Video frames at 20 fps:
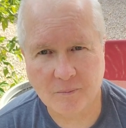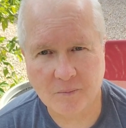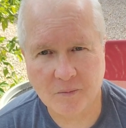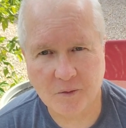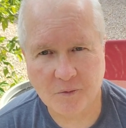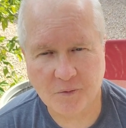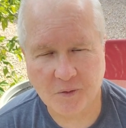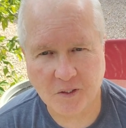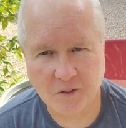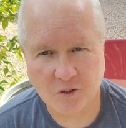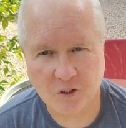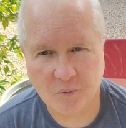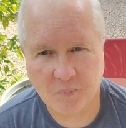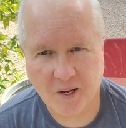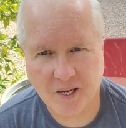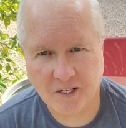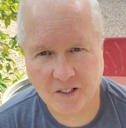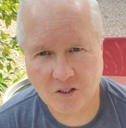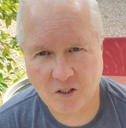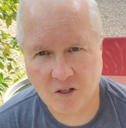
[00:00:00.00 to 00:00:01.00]
fun
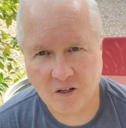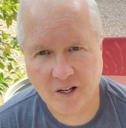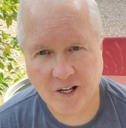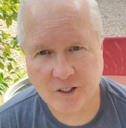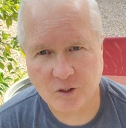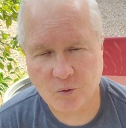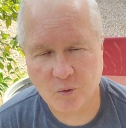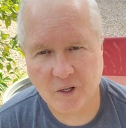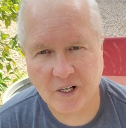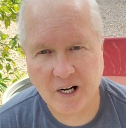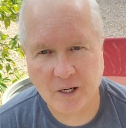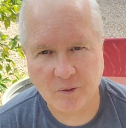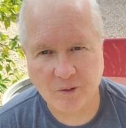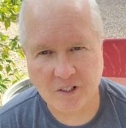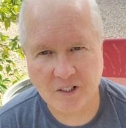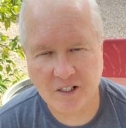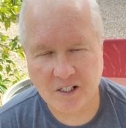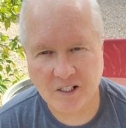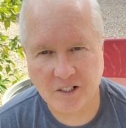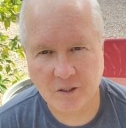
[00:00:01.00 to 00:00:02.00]
Spanish class where I would
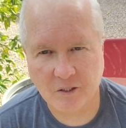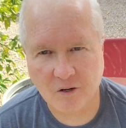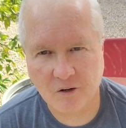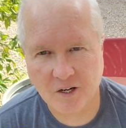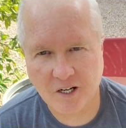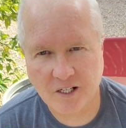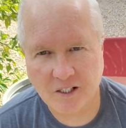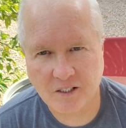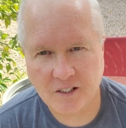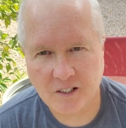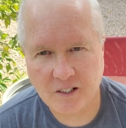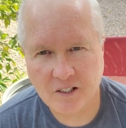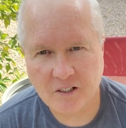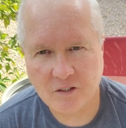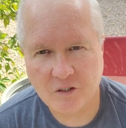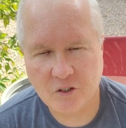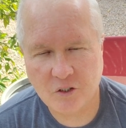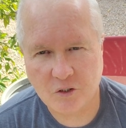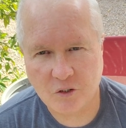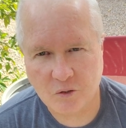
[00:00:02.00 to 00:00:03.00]
integrate
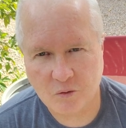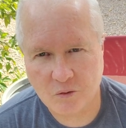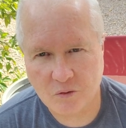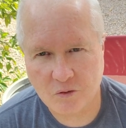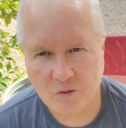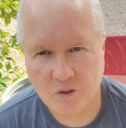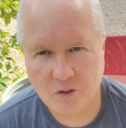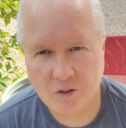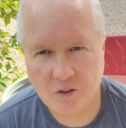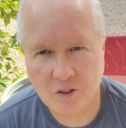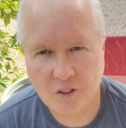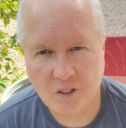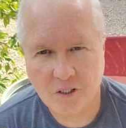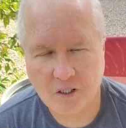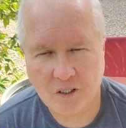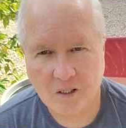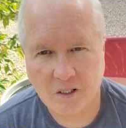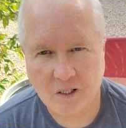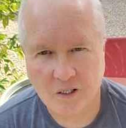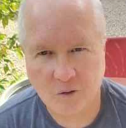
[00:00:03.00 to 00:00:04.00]
students
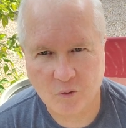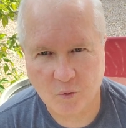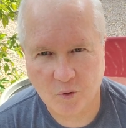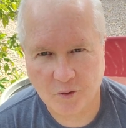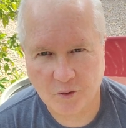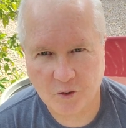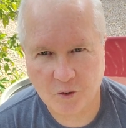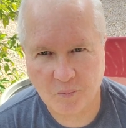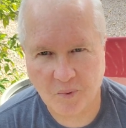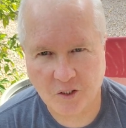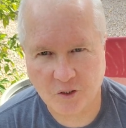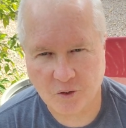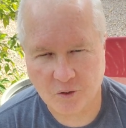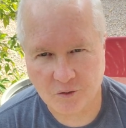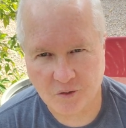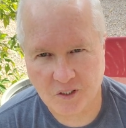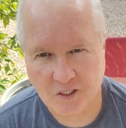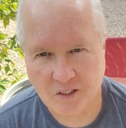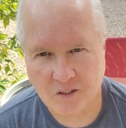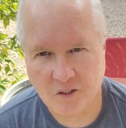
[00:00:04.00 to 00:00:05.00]
with special
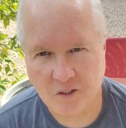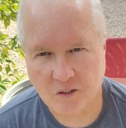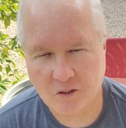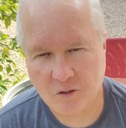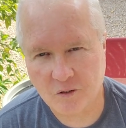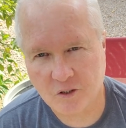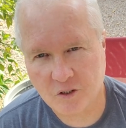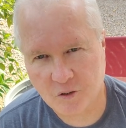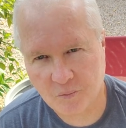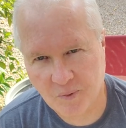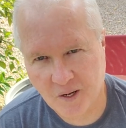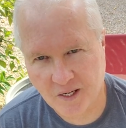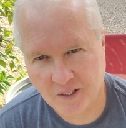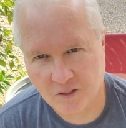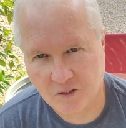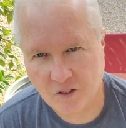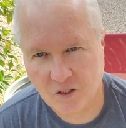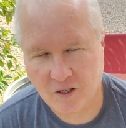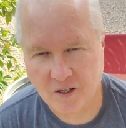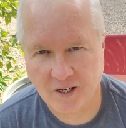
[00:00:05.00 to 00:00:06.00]
needs into the
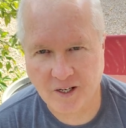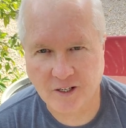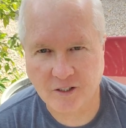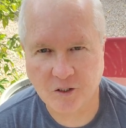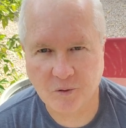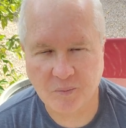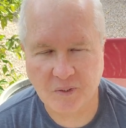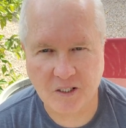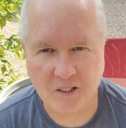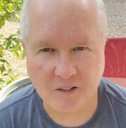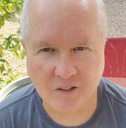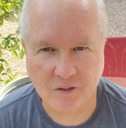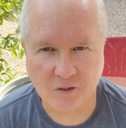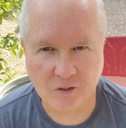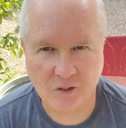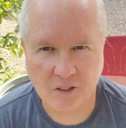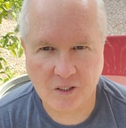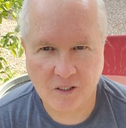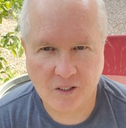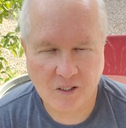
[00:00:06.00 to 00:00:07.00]
Spanish class
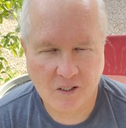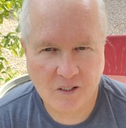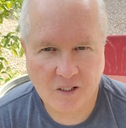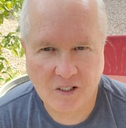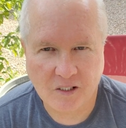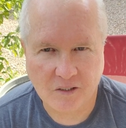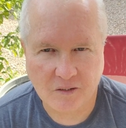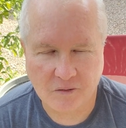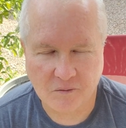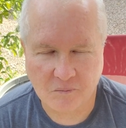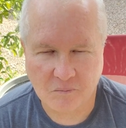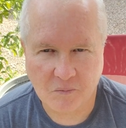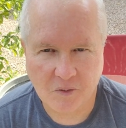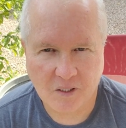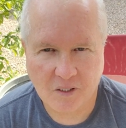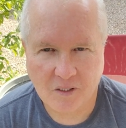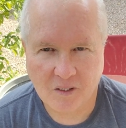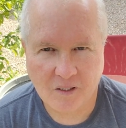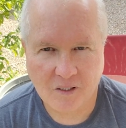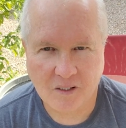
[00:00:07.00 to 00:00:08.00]
because
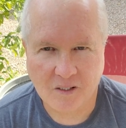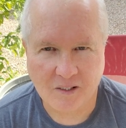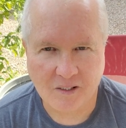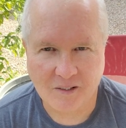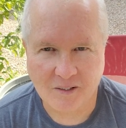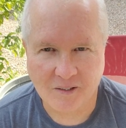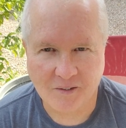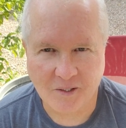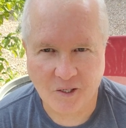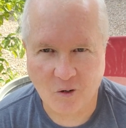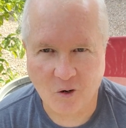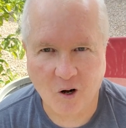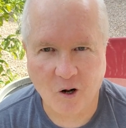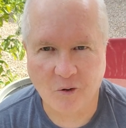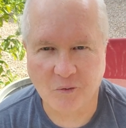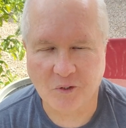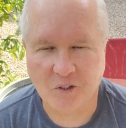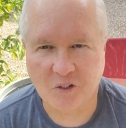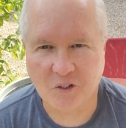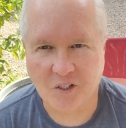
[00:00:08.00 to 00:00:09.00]
they're all
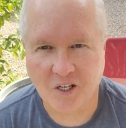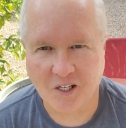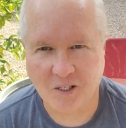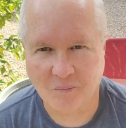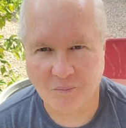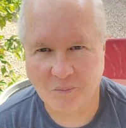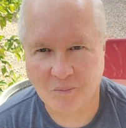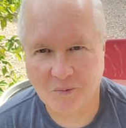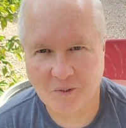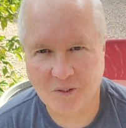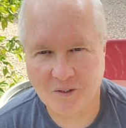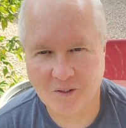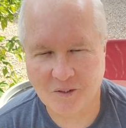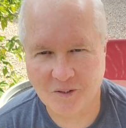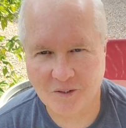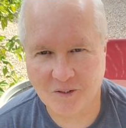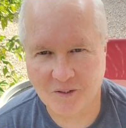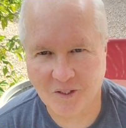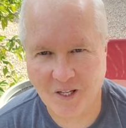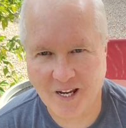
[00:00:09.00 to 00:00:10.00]
in the same
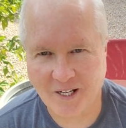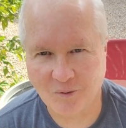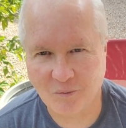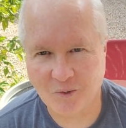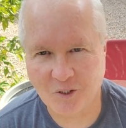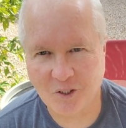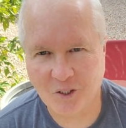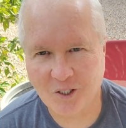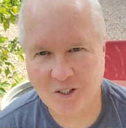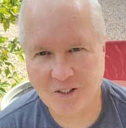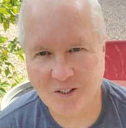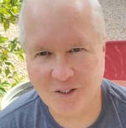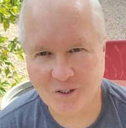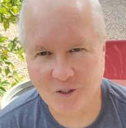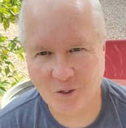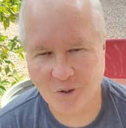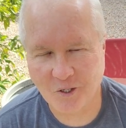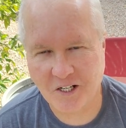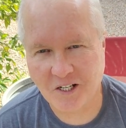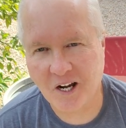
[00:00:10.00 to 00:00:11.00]
language
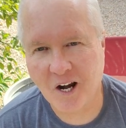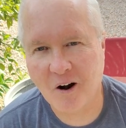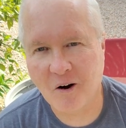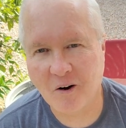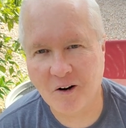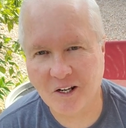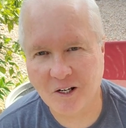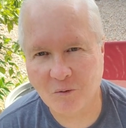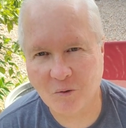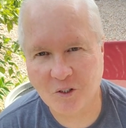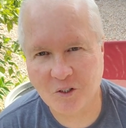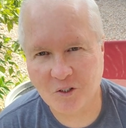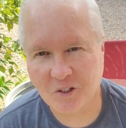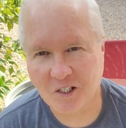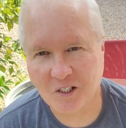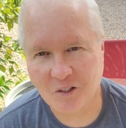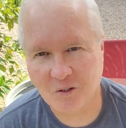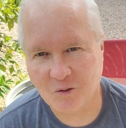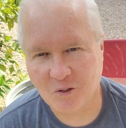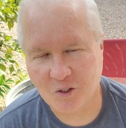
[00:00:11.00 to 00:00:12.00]
learning area, which they
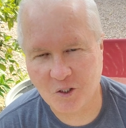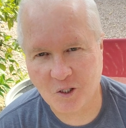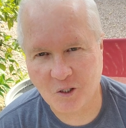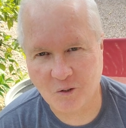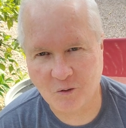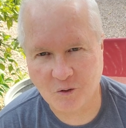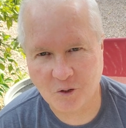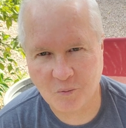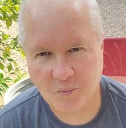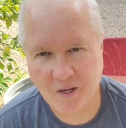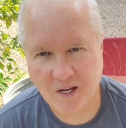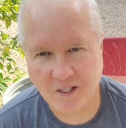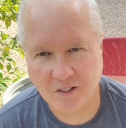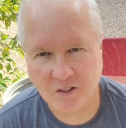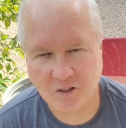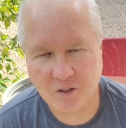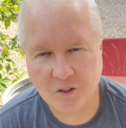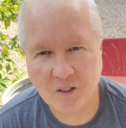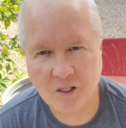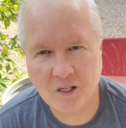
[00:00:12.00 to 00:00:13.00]
knew zero
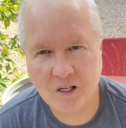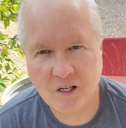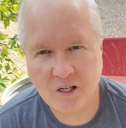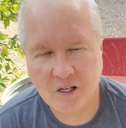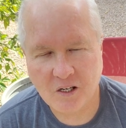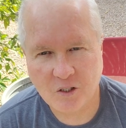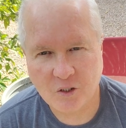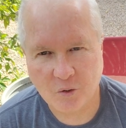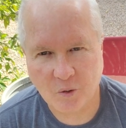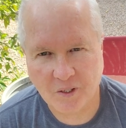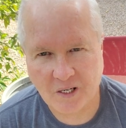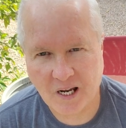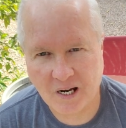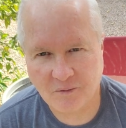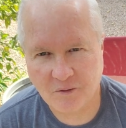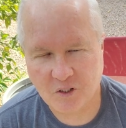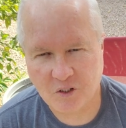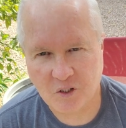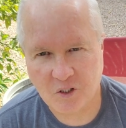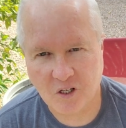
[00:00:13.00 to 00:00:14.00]
Spanish. So I'd have
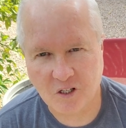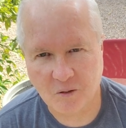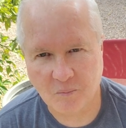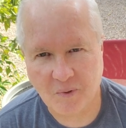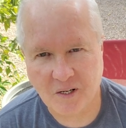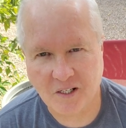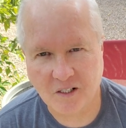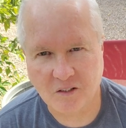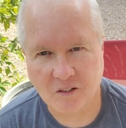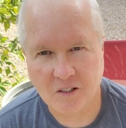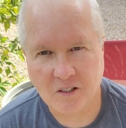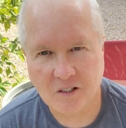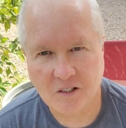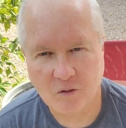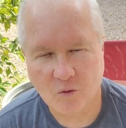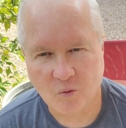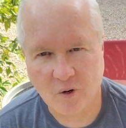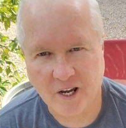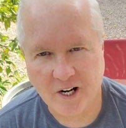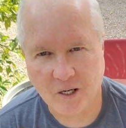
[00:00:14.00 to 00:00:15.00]
this young man
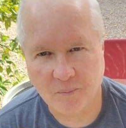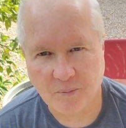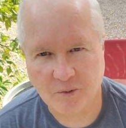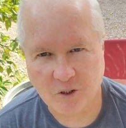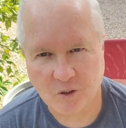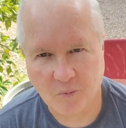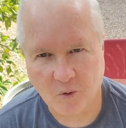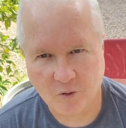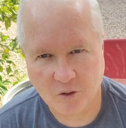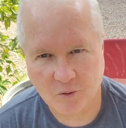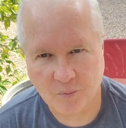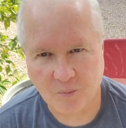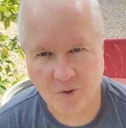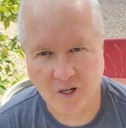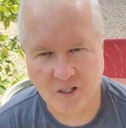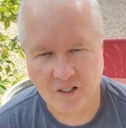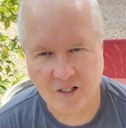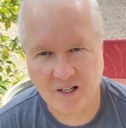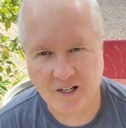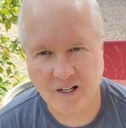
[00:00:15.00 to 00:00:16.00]
write up a sports
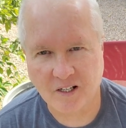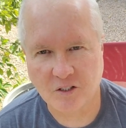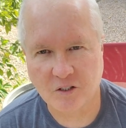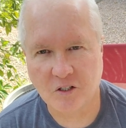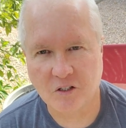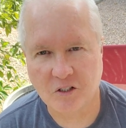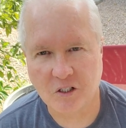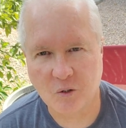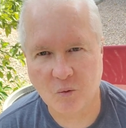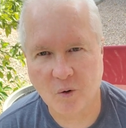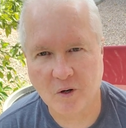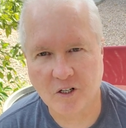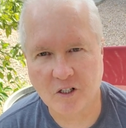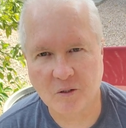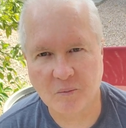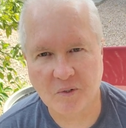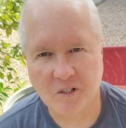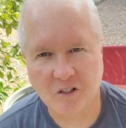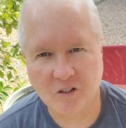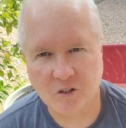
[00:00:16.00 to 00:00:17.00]
broadcast as he wanted to
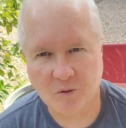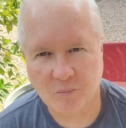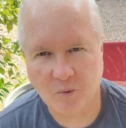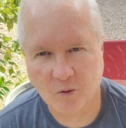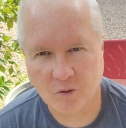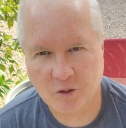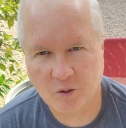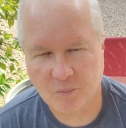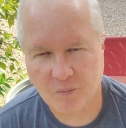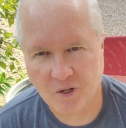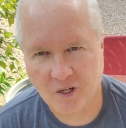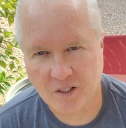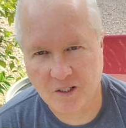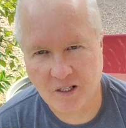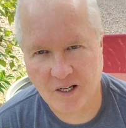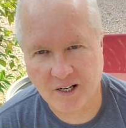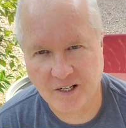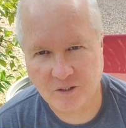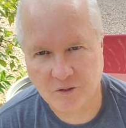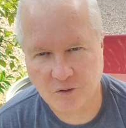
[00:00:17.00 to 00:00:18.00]
be a sports
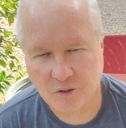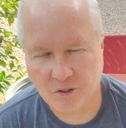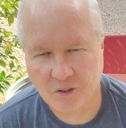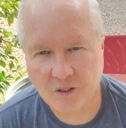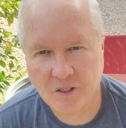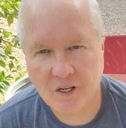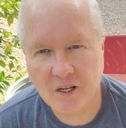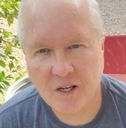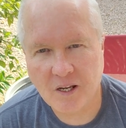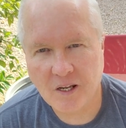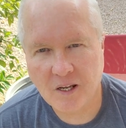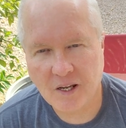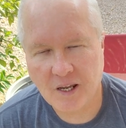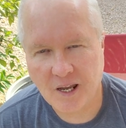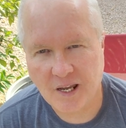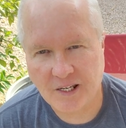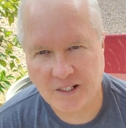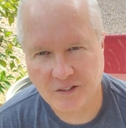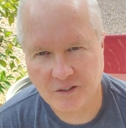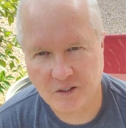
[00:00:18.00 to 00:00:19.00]
broadcaster.
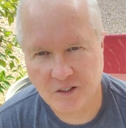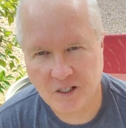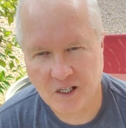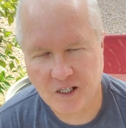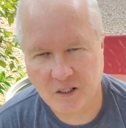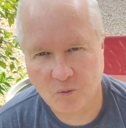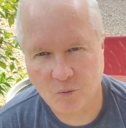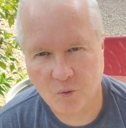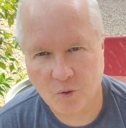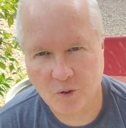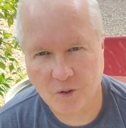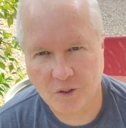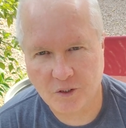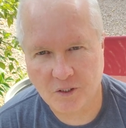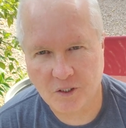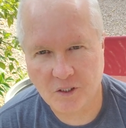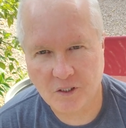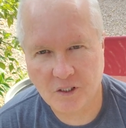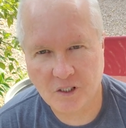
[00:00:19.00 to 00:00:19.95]
And he would